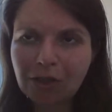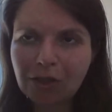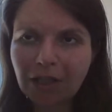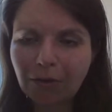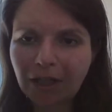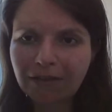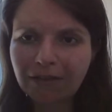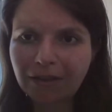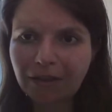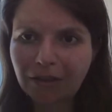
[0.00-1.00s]
actually look
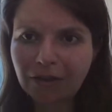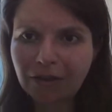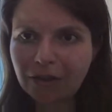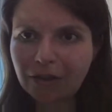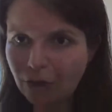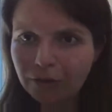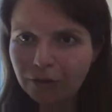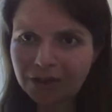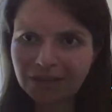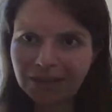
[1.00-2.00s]
at the, the, the
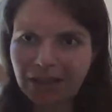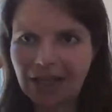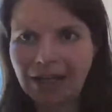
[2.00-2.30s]
gross, uh,